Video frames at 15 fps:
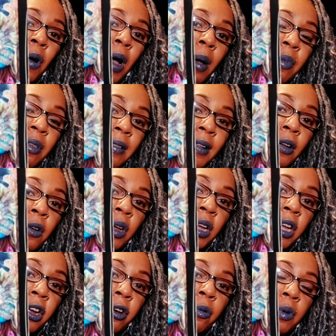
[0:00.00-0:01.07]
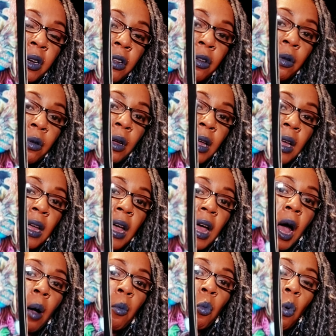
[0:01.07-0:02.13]
I'm still here with you.
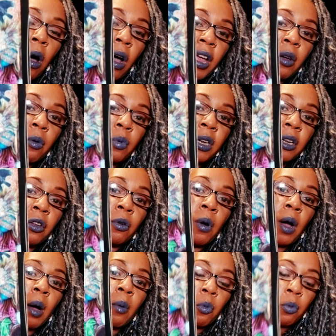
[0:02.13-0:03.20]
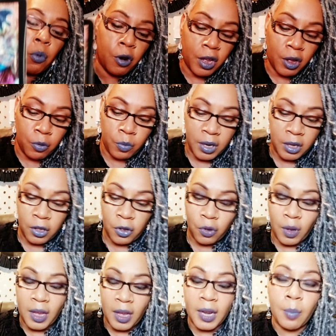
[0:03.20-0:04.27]
I'm walking with you. I'm working with
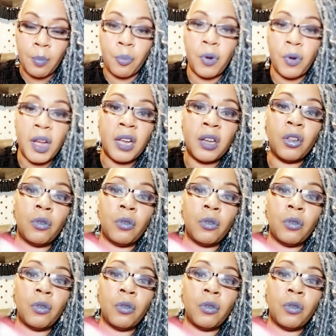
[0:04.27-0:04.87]
you, and I'm bringing you